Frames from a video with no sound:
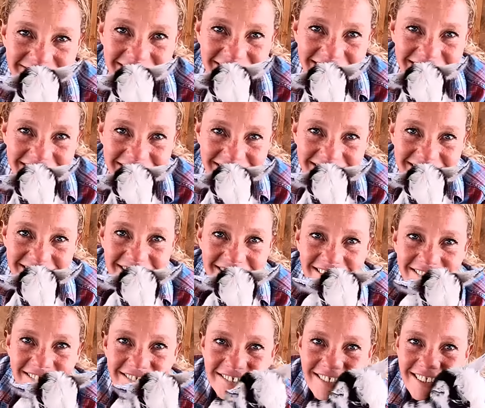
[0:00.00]
Look.
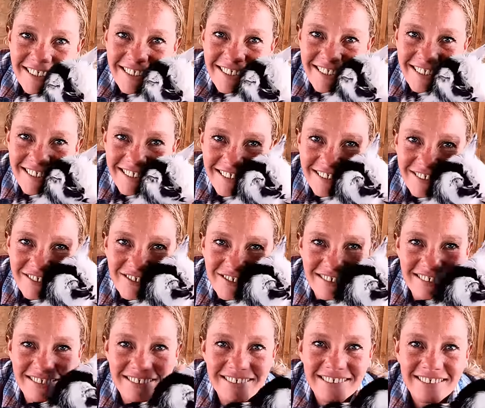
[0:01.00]
Oh, is it
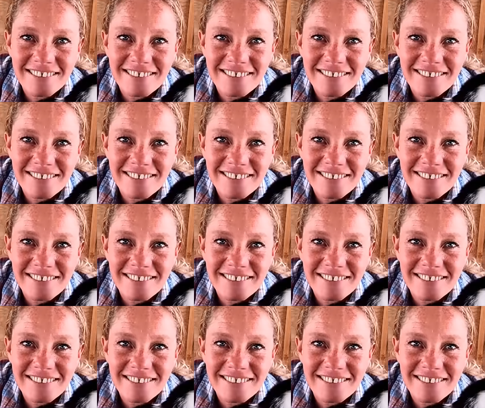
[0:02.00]
good?